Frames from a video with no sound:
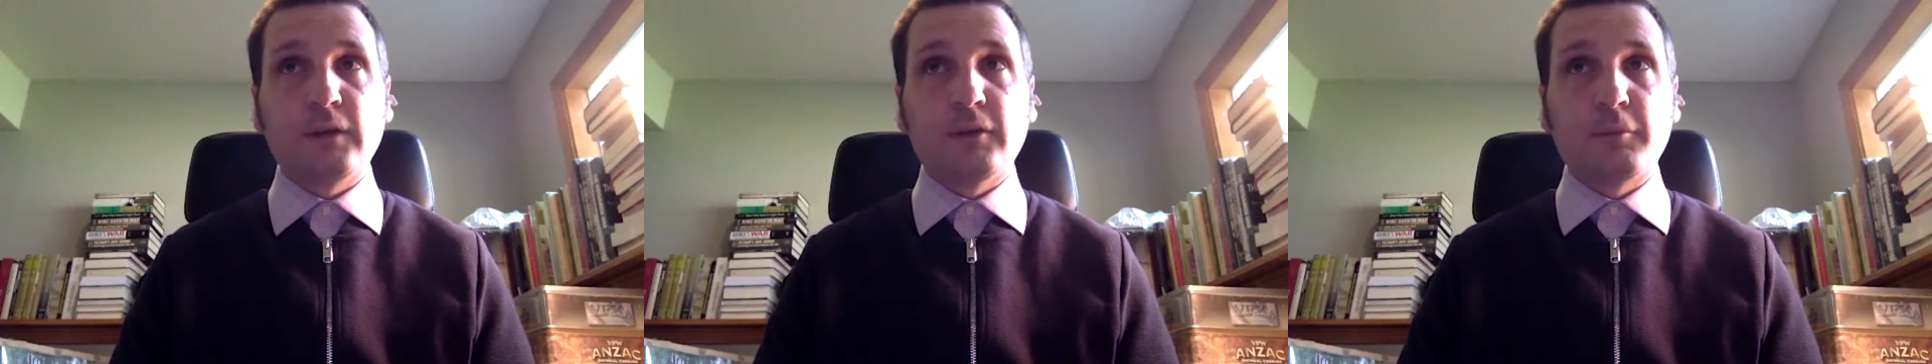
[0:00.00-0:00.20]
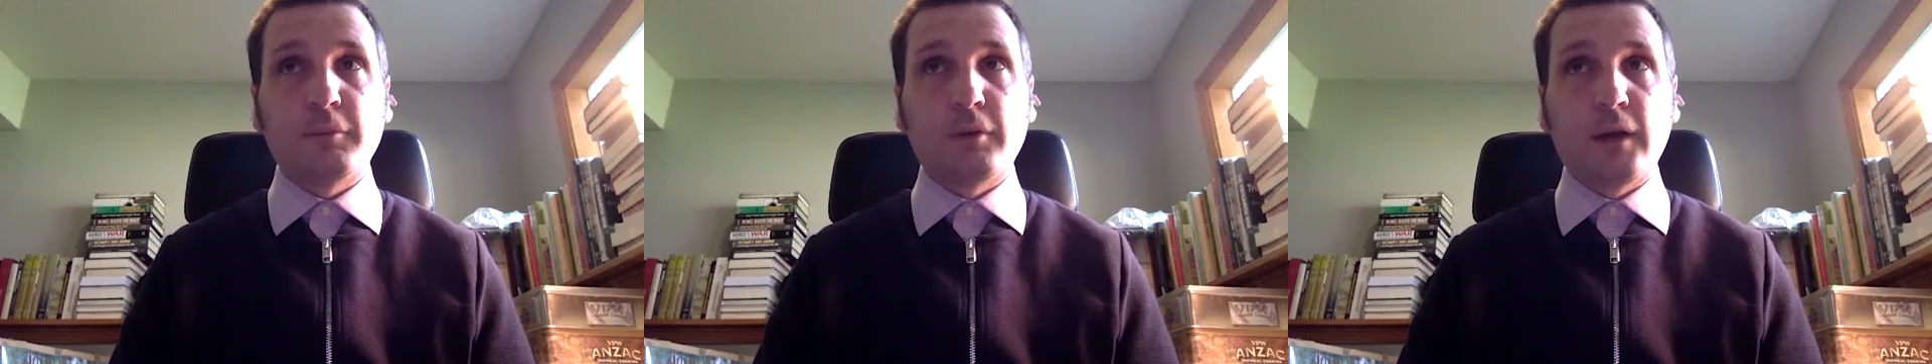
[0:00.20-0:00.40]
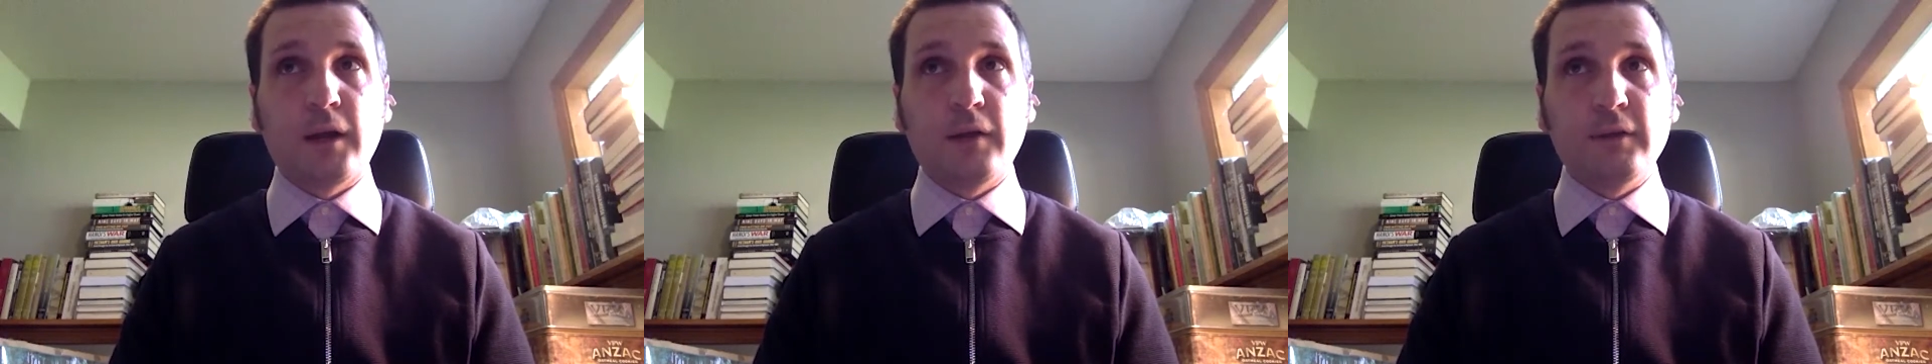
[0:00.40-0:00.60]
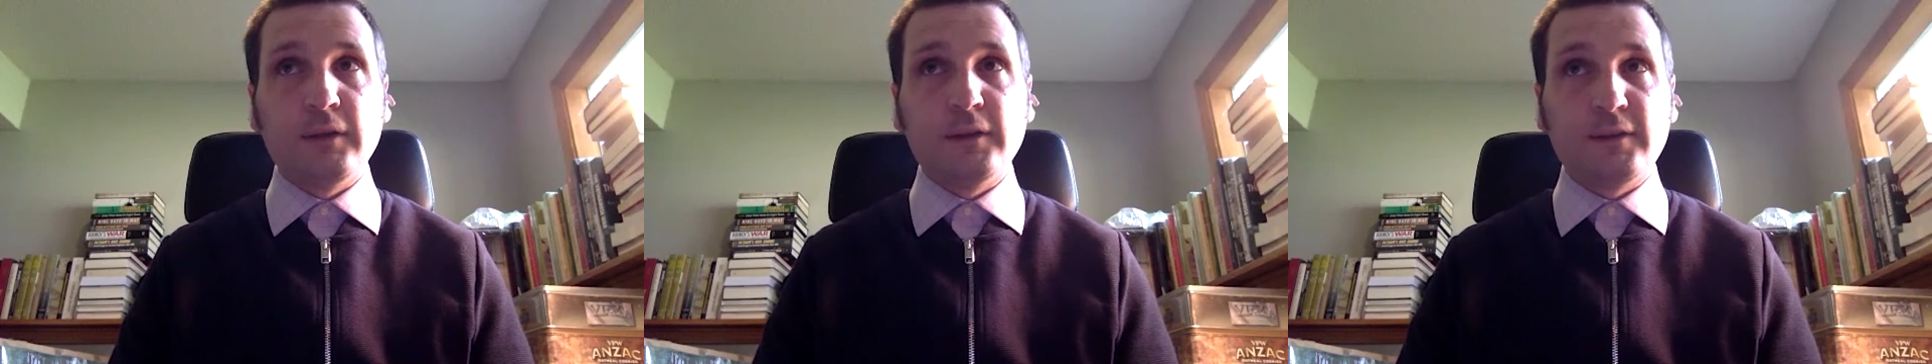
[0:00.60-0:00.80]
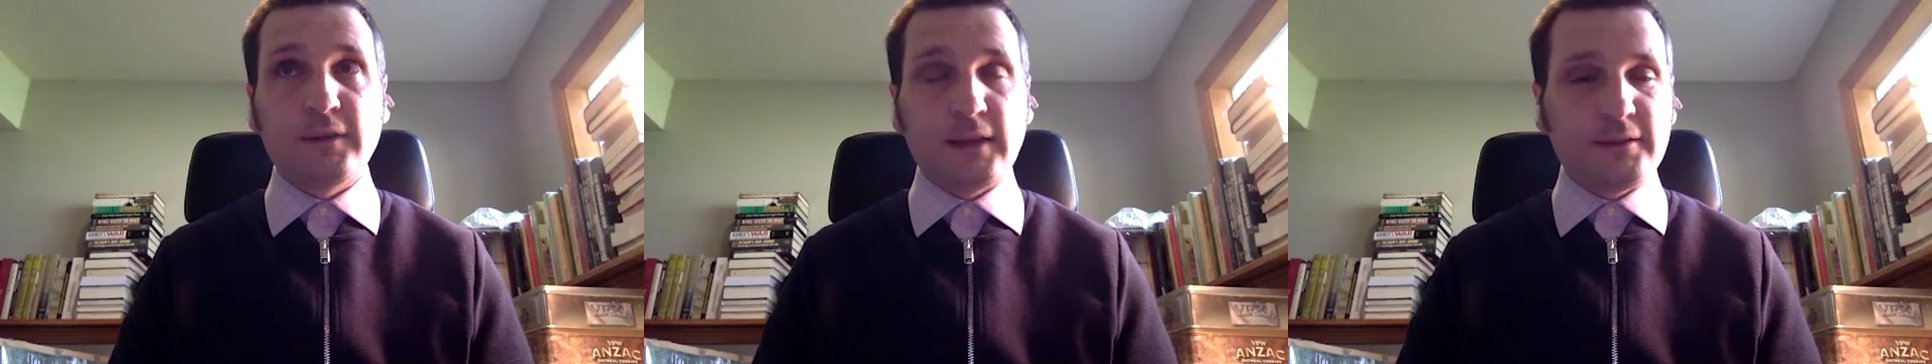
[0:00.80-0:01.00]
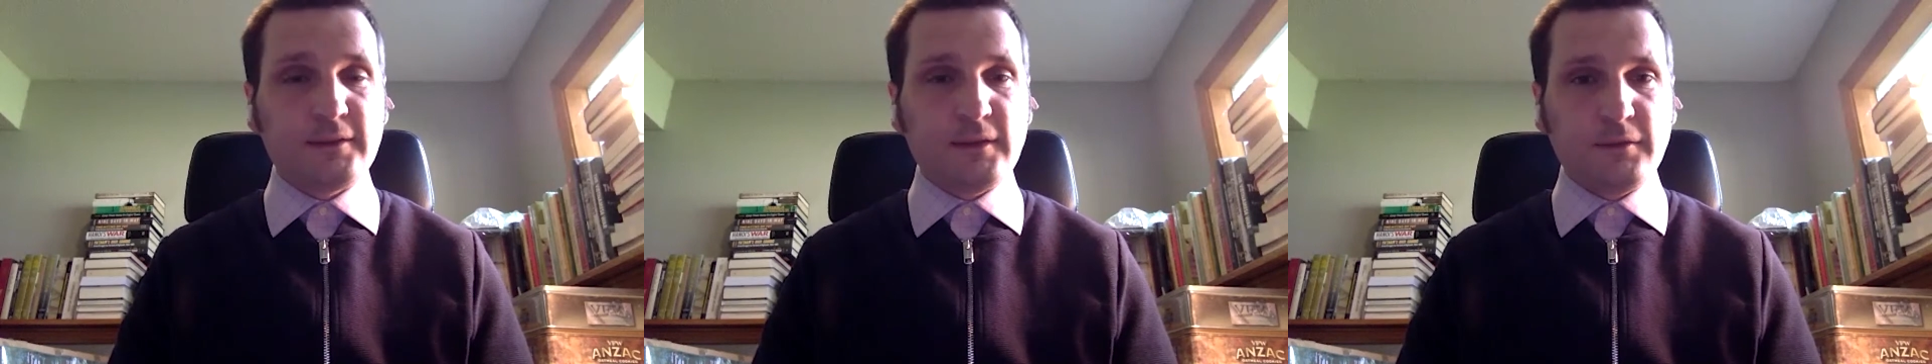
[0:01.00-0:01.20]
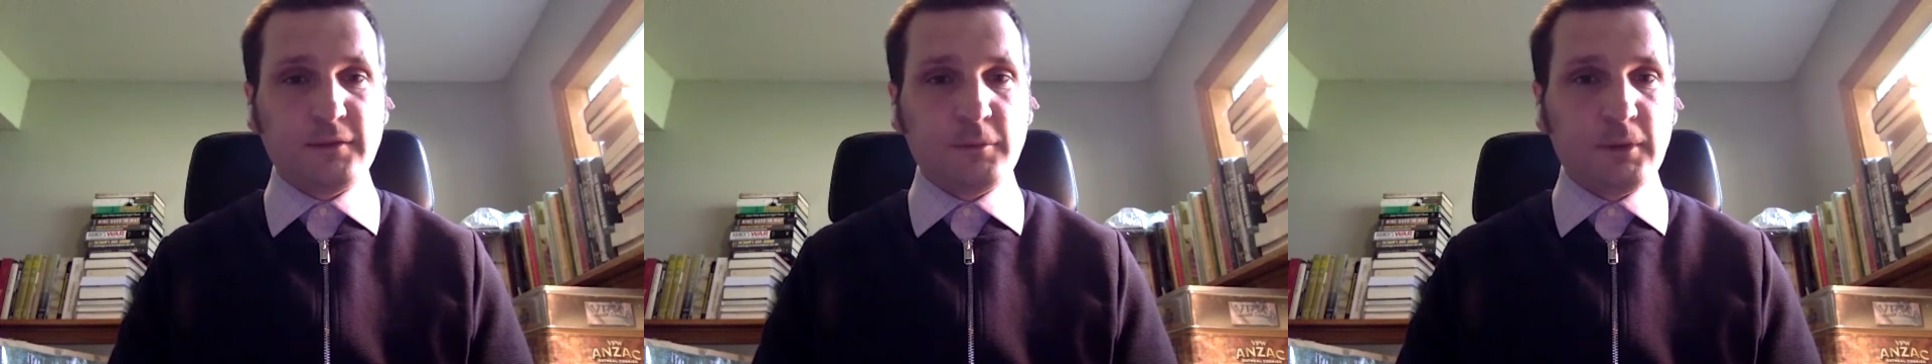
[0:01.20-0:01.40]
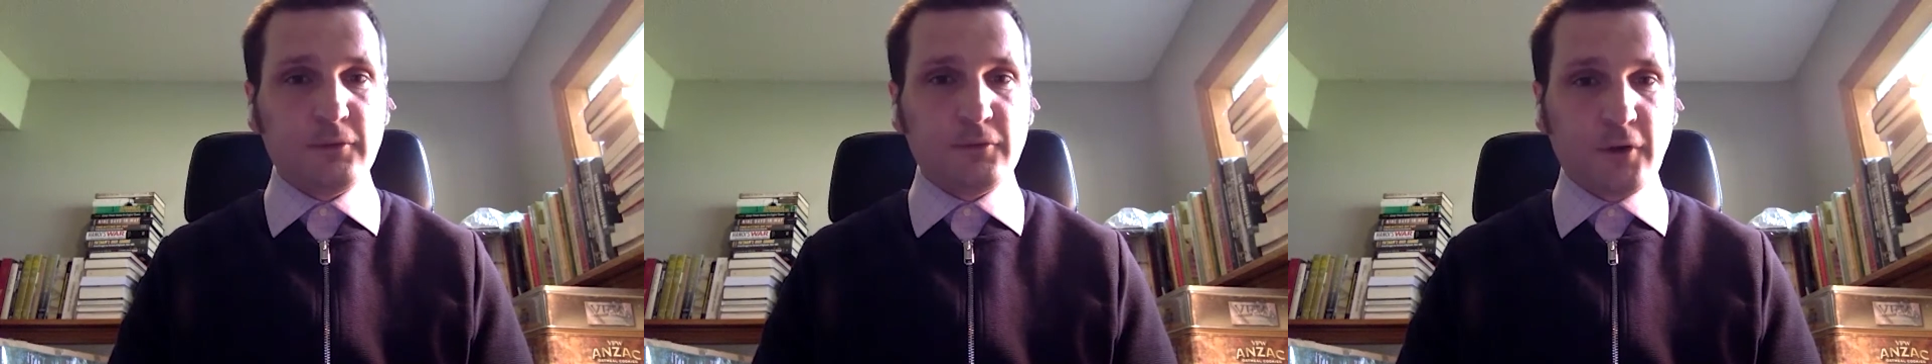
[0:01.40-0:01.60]
of a province that seemed
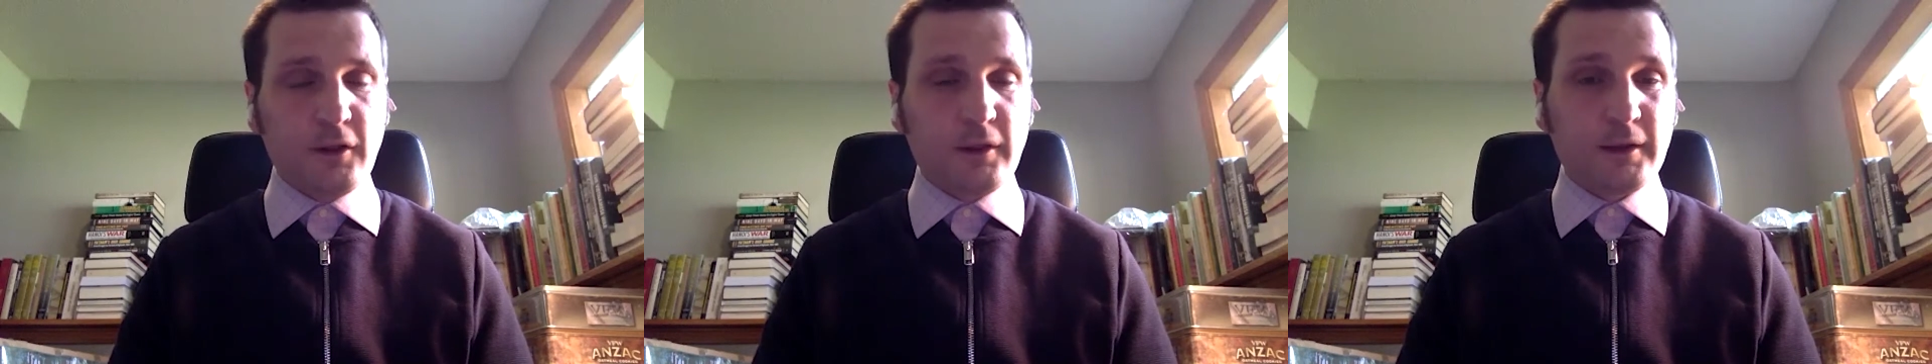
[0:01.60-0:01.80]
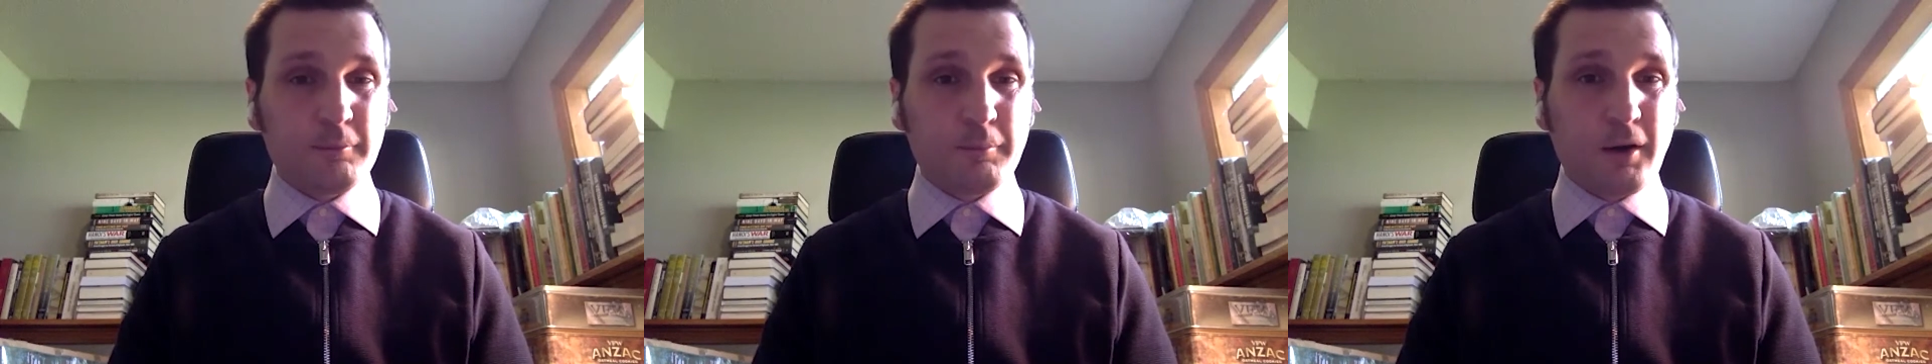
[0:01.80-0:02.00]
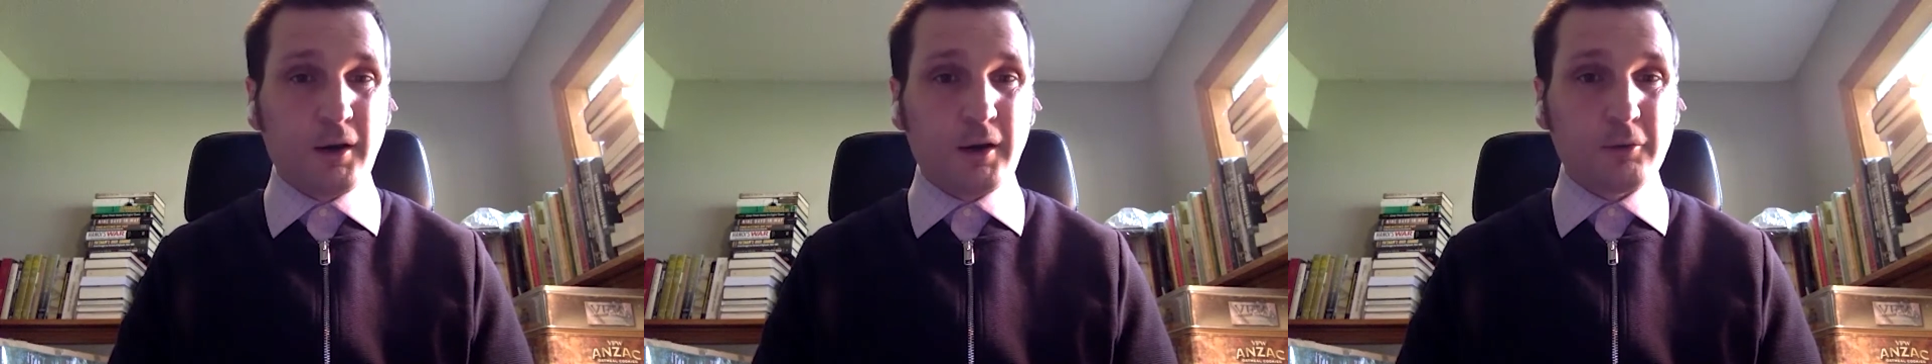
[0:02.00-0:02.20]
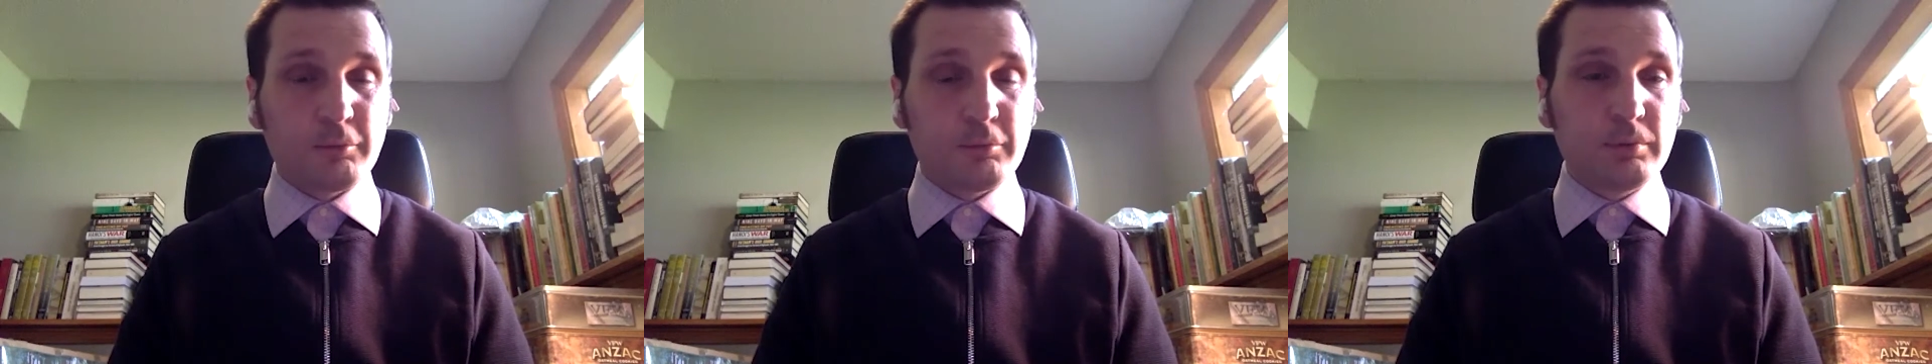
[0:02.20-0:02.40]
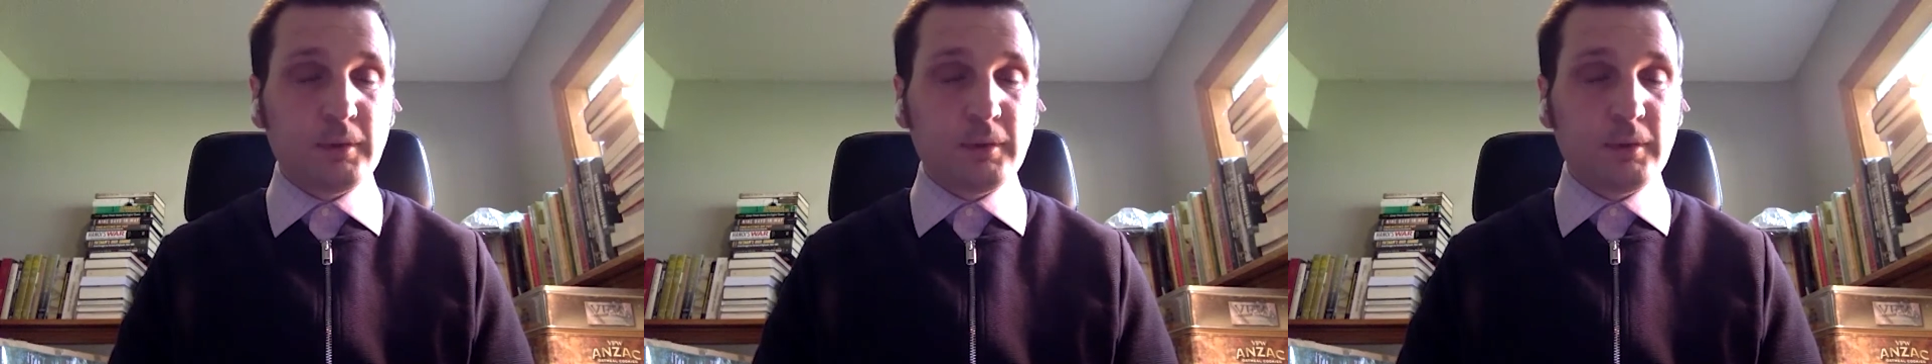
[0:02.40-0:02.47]
to be falling apart